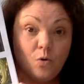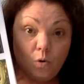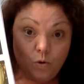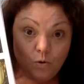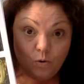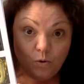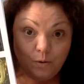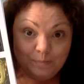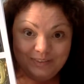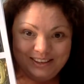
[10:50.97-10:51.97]

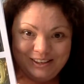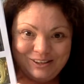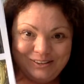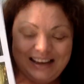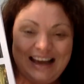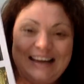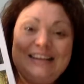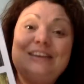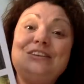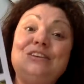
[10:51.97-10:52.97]
or you
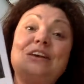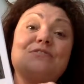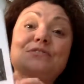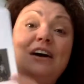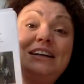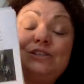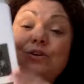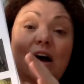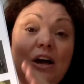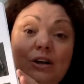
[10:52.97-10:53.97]
can find
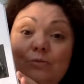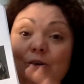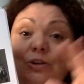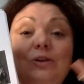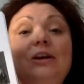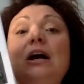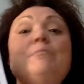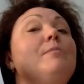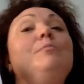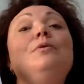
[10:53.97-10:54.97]
your own one. You can
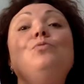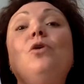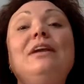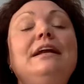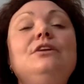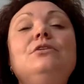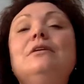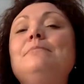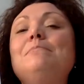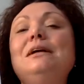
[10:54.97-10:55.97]
come up with one in your
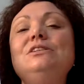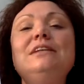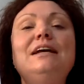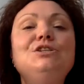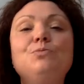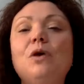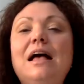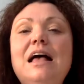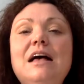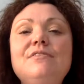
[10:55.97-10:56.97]
imagination,
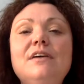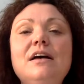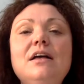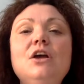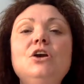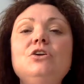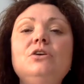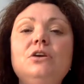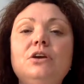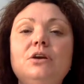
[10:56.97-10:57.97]
whatever
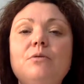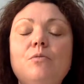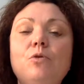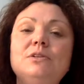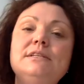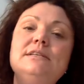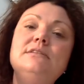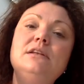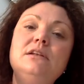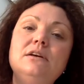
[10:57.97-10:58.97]
you want it
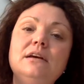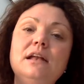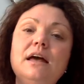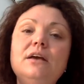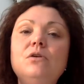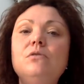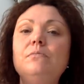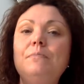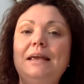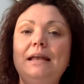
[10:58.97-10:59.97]
to look like or
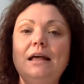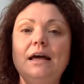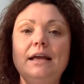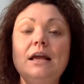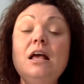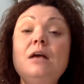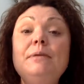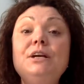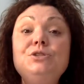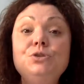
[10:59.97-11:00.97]
be like,
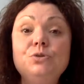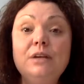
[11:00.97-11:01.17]
because you're